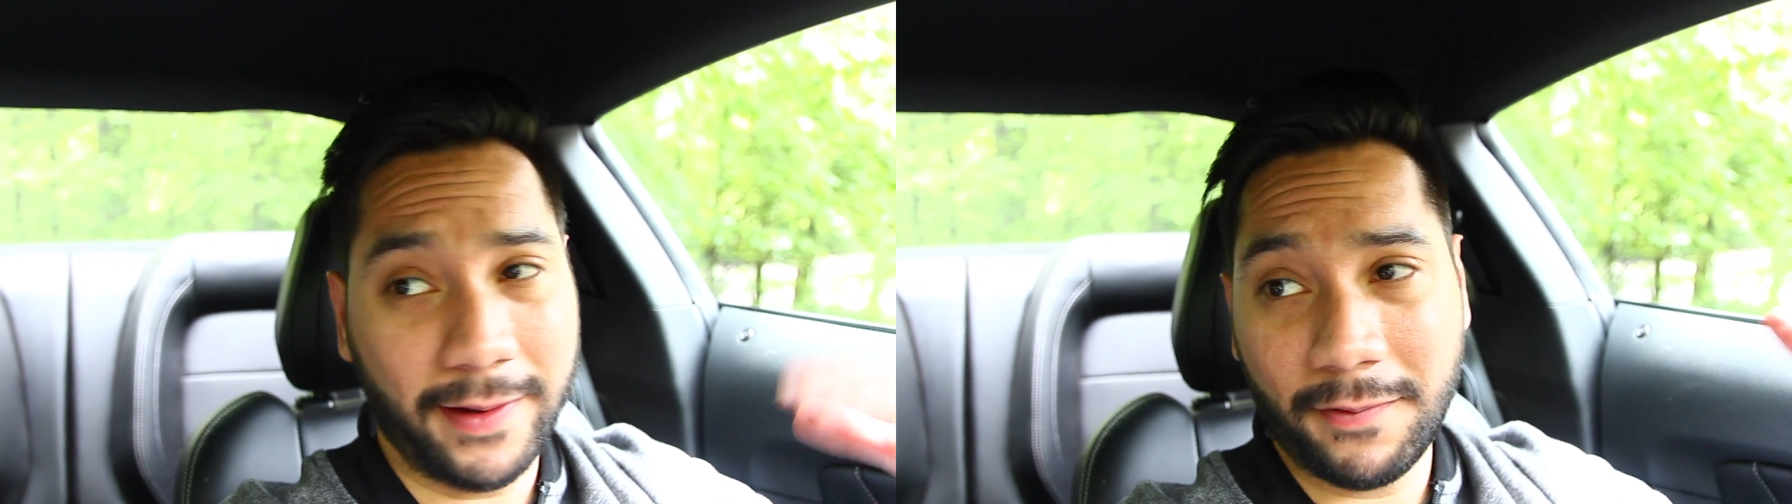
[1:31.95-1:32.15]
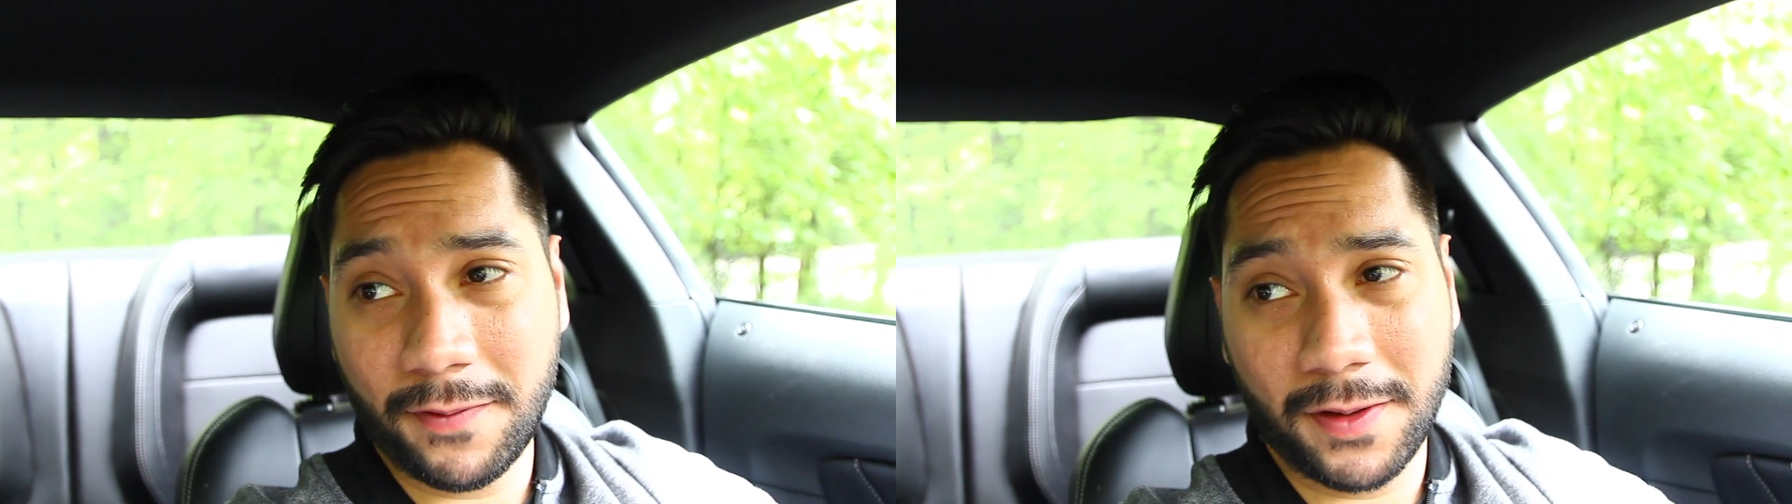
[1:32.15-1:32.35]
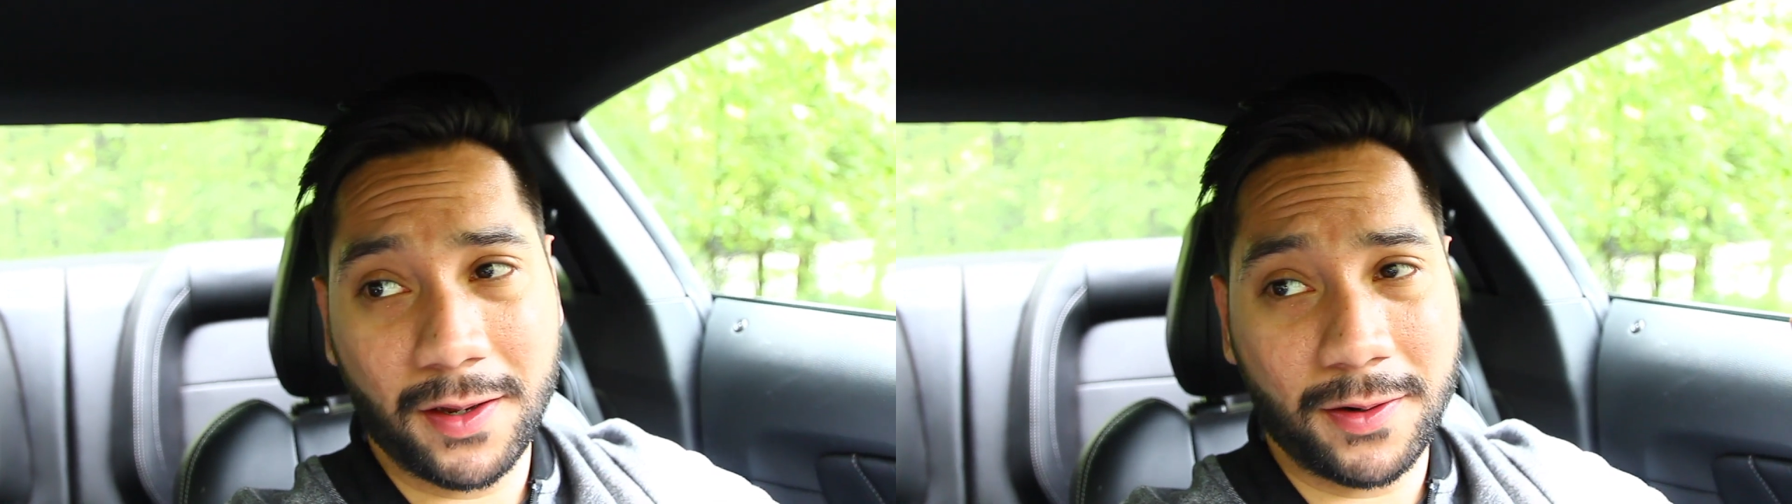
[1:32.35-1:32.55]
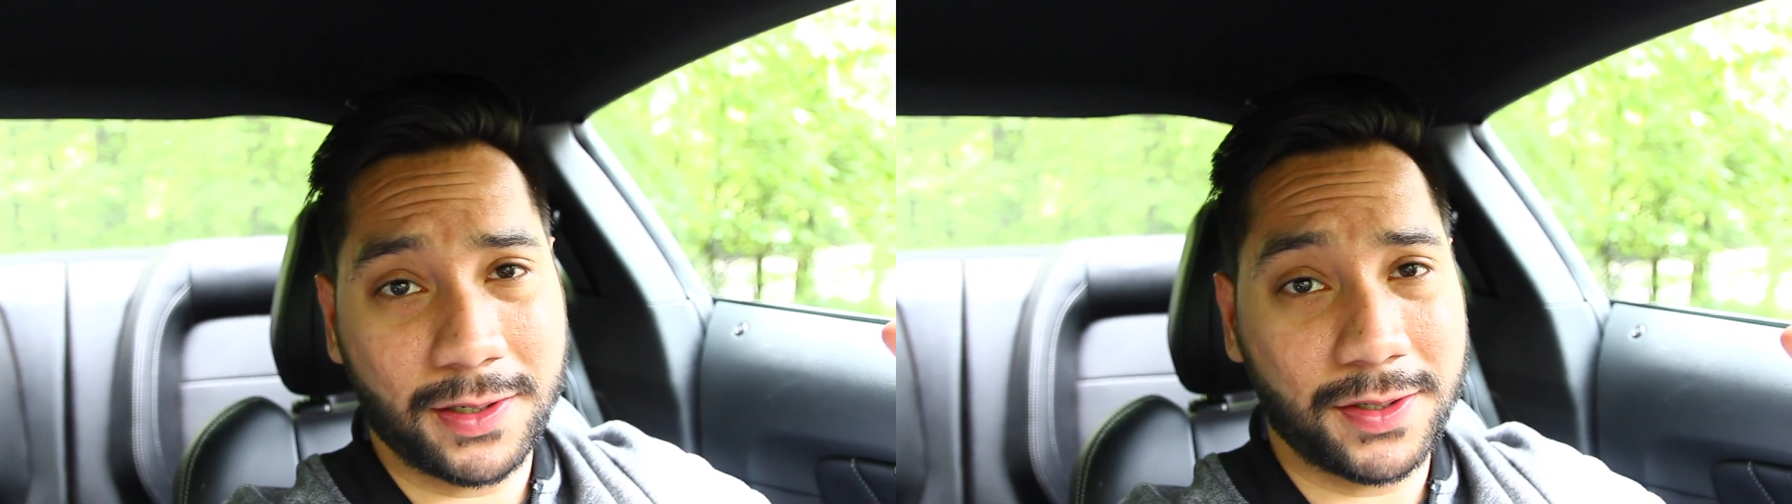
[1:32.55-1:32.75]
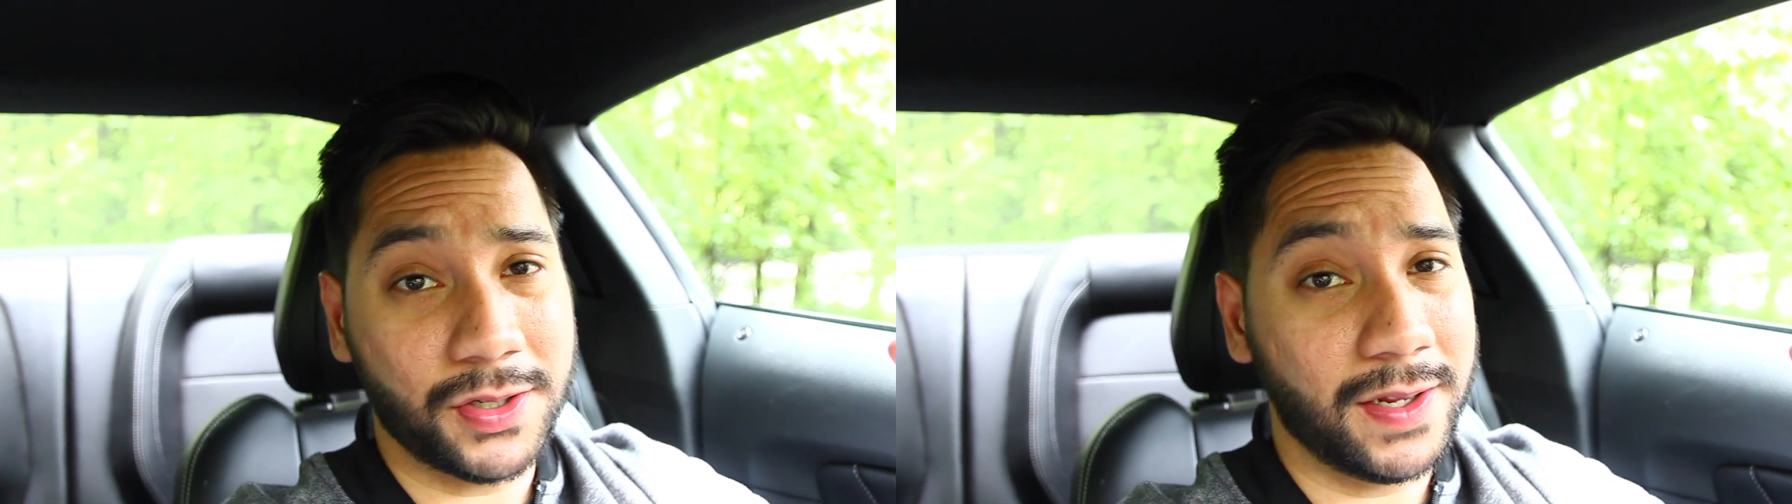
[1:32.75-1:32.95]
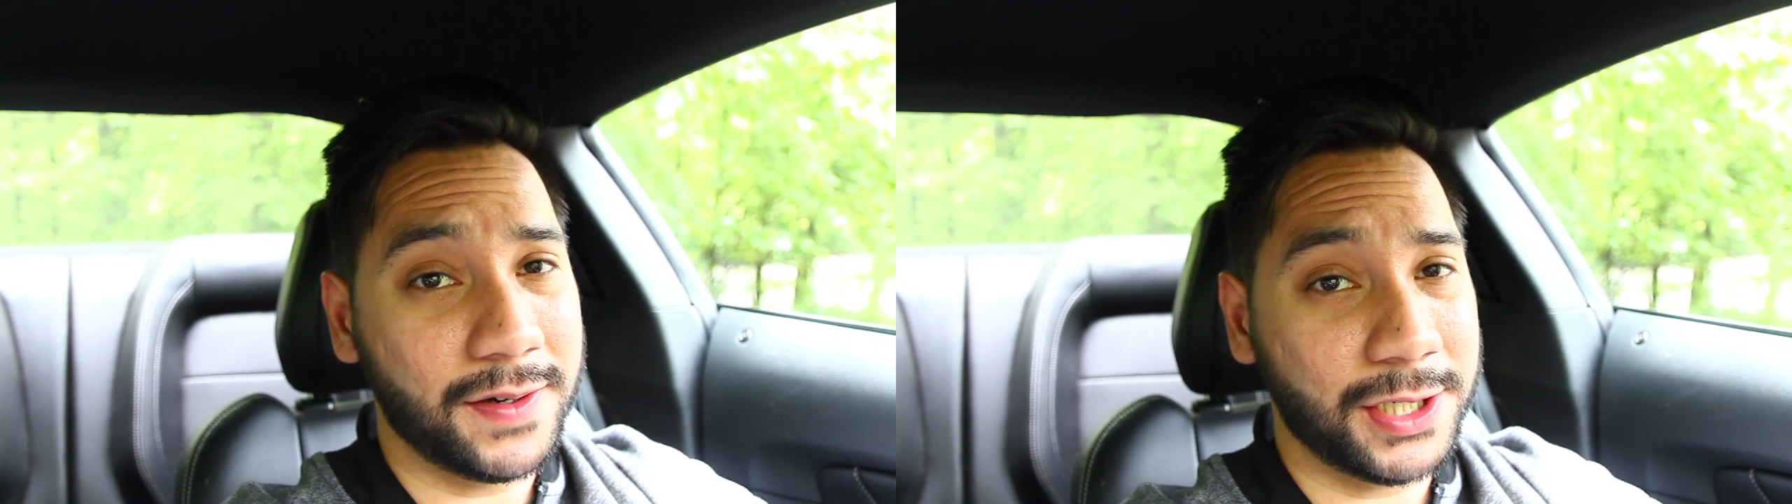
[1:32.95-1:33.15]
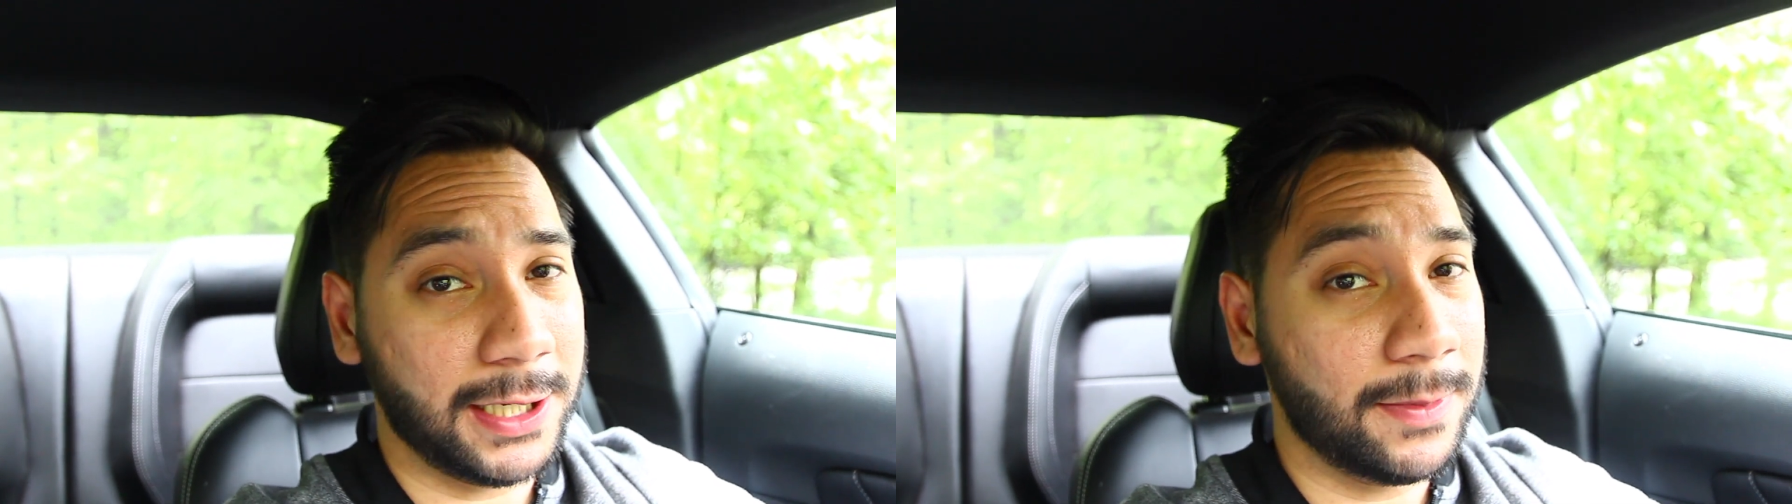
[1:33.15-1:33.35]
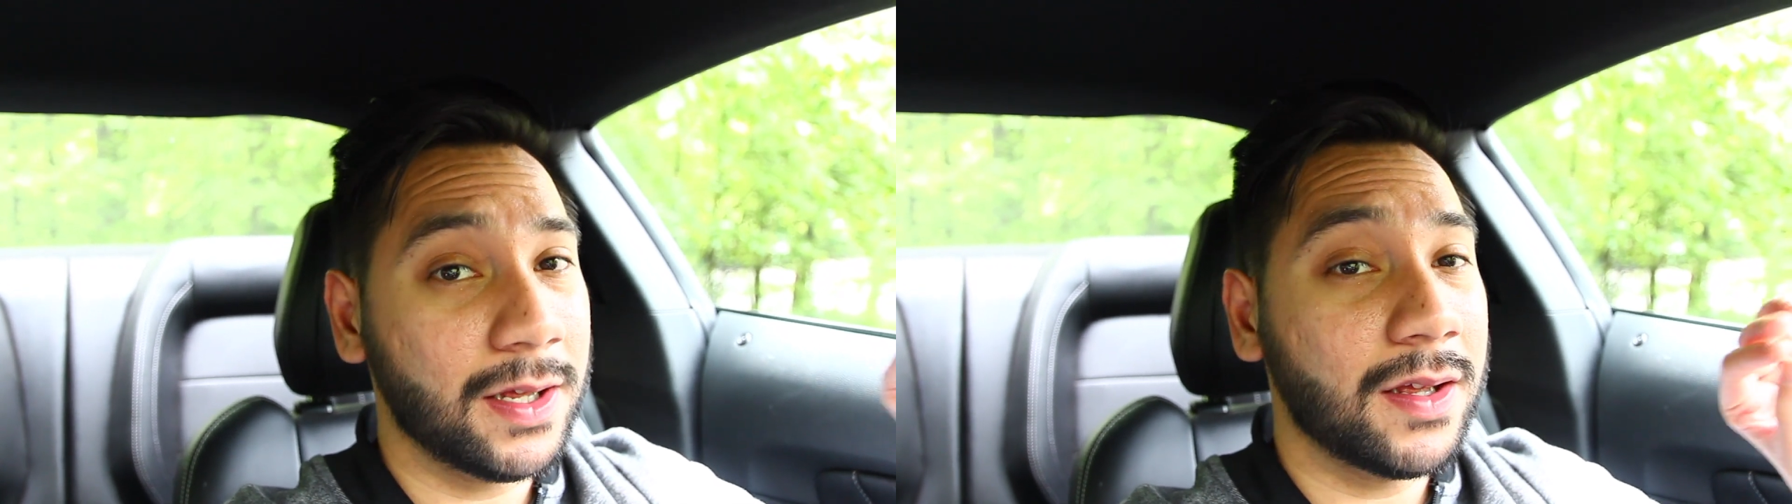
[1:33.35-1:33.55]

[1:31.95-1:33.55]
Even if you go to a dealership,